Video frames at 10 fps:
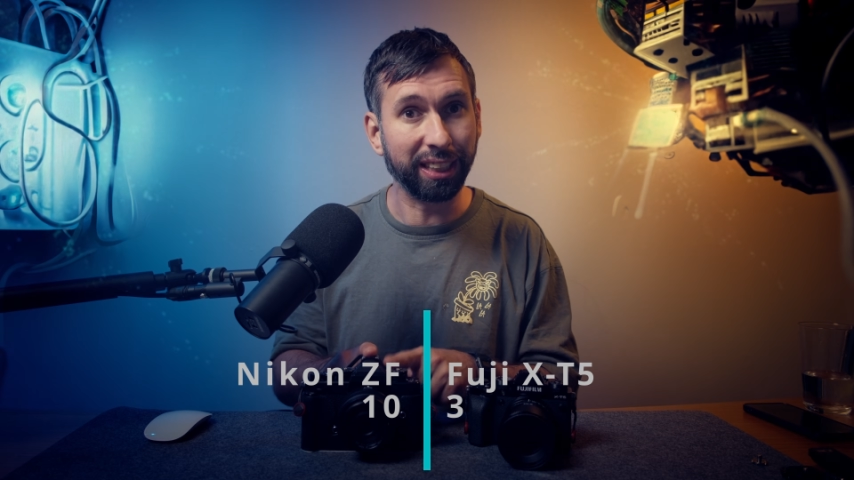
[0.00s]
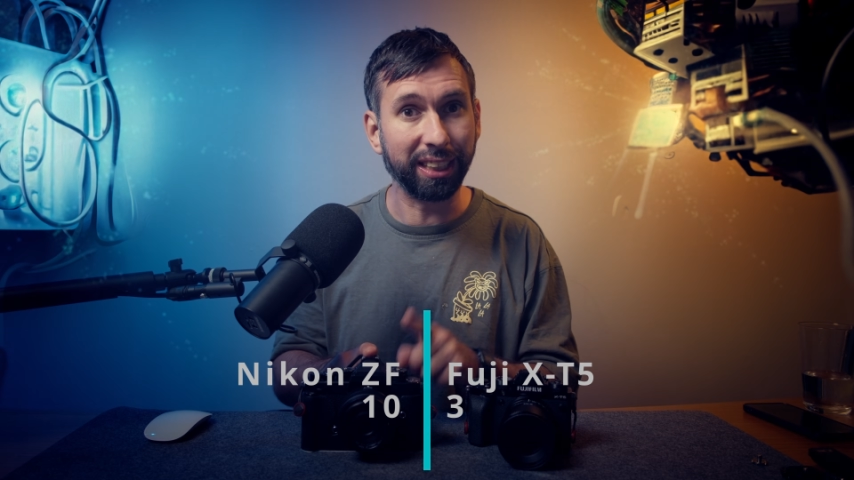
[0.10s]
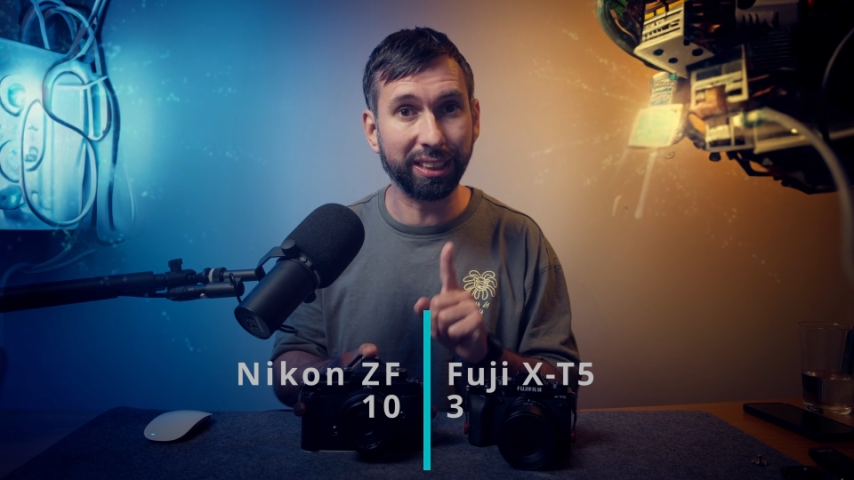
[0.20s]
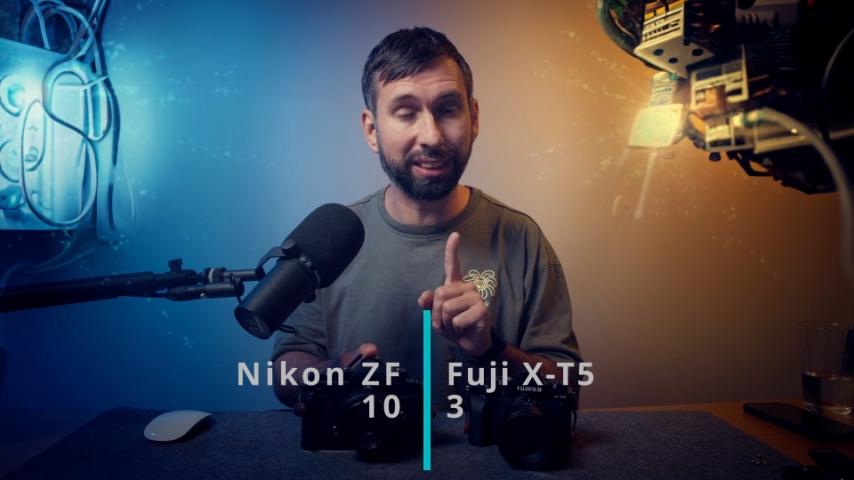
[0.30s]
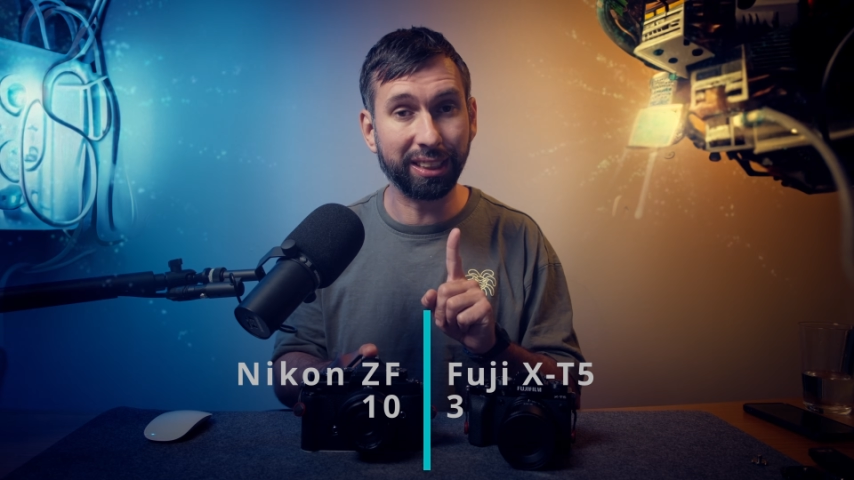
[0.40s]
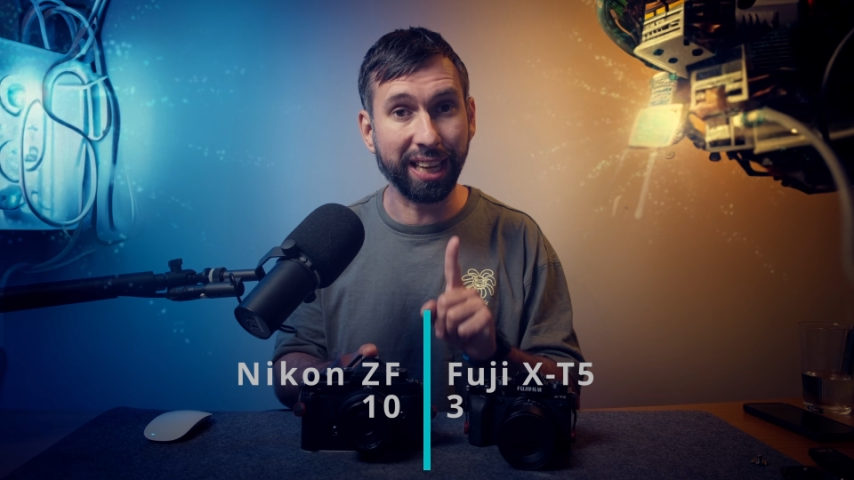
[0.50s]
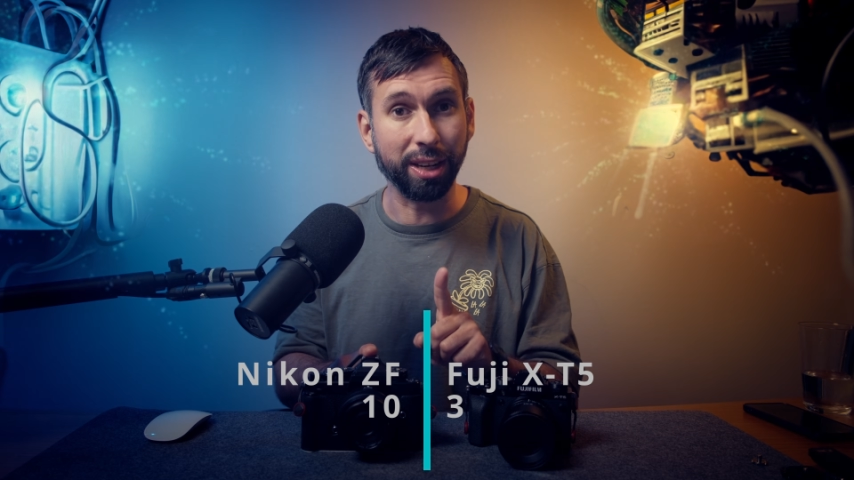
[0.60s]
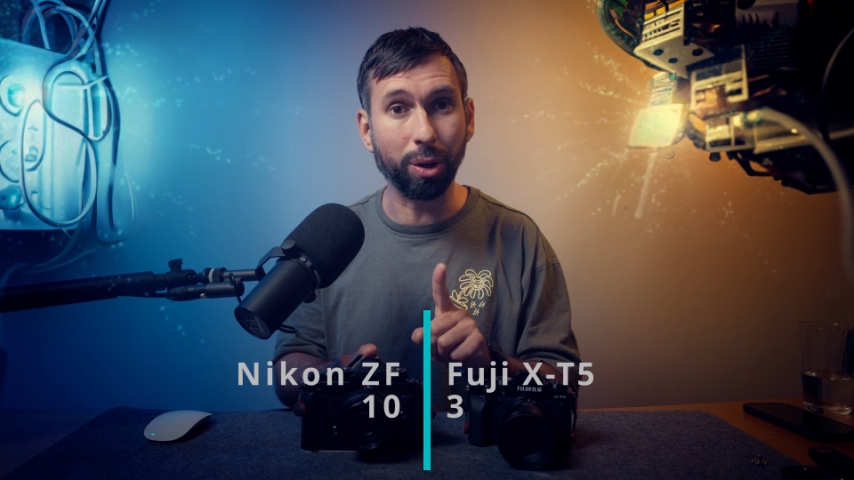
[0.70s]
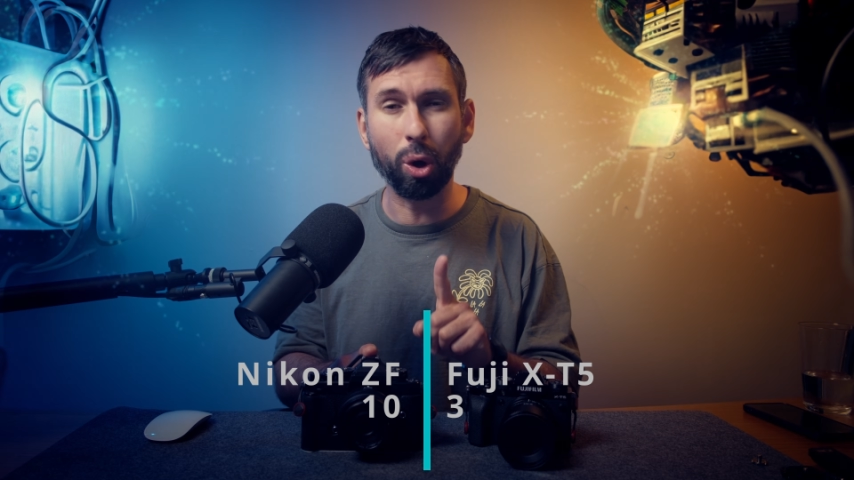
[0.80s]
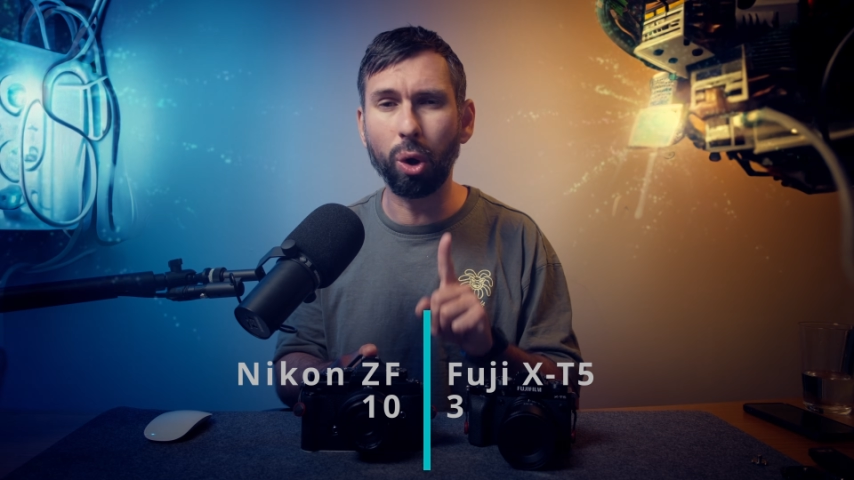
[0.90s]
it
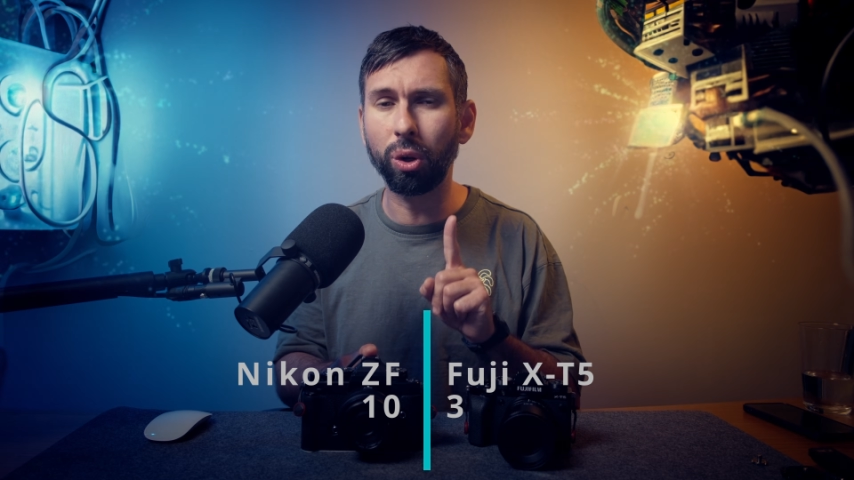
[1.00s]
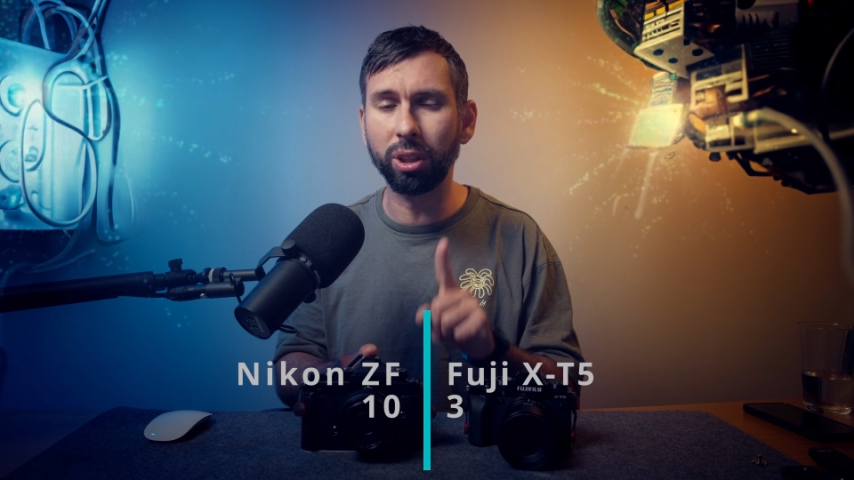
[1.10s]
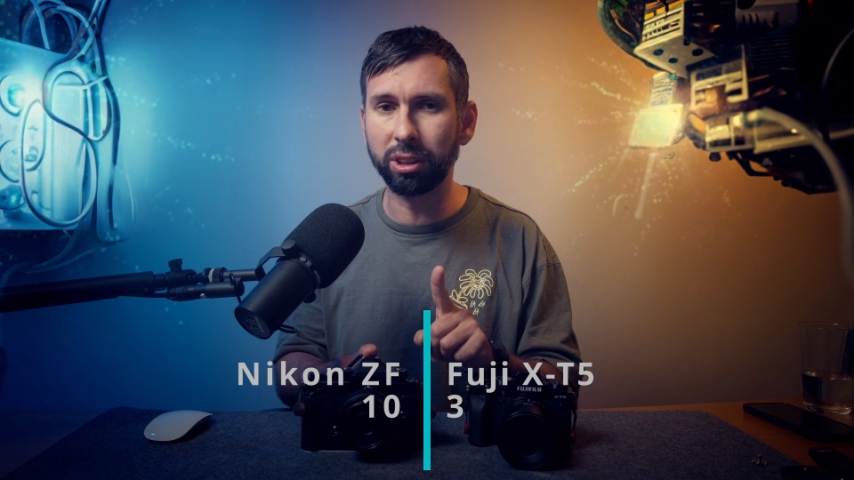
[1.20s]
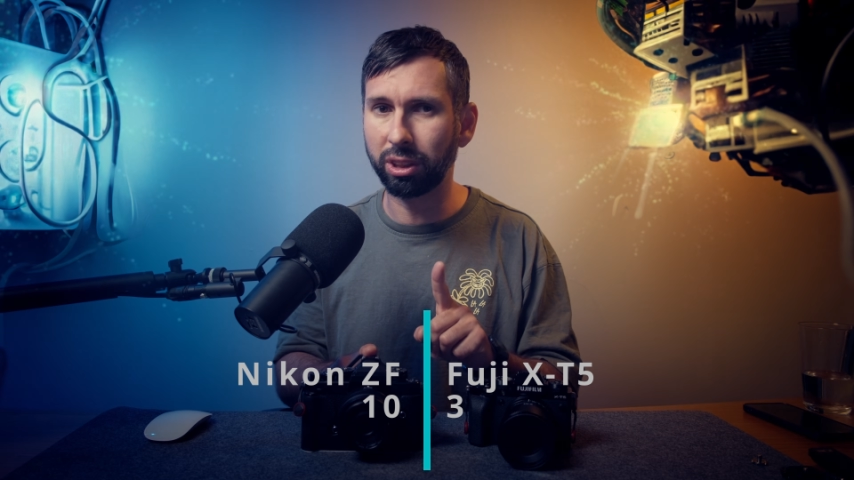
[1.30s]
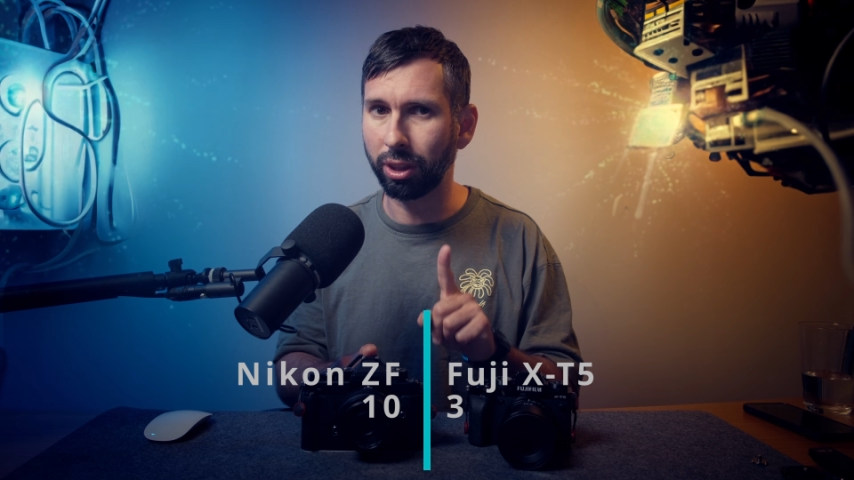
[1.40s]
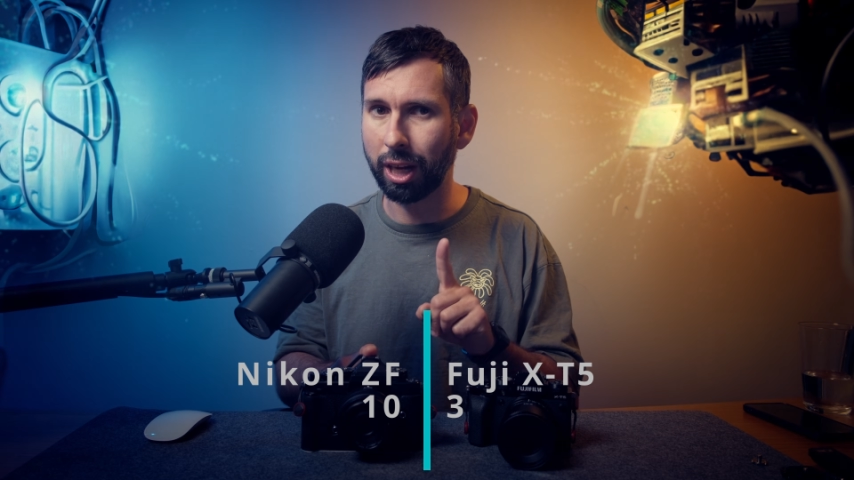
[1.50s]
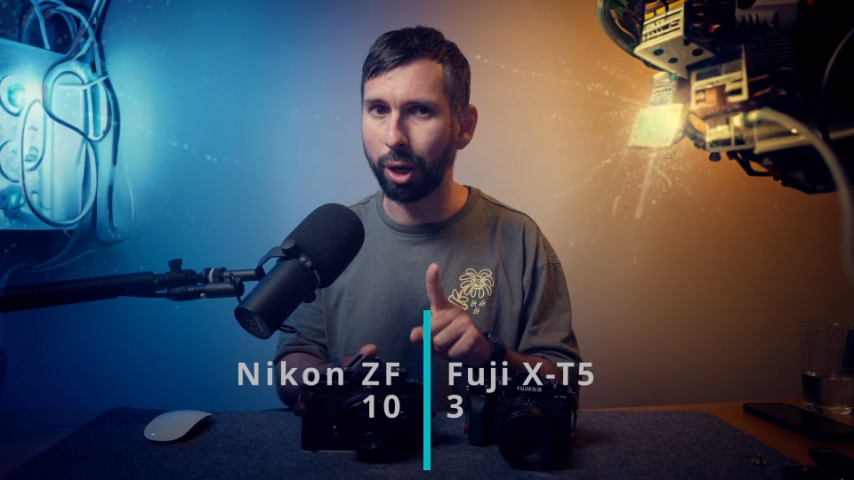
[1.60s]
can also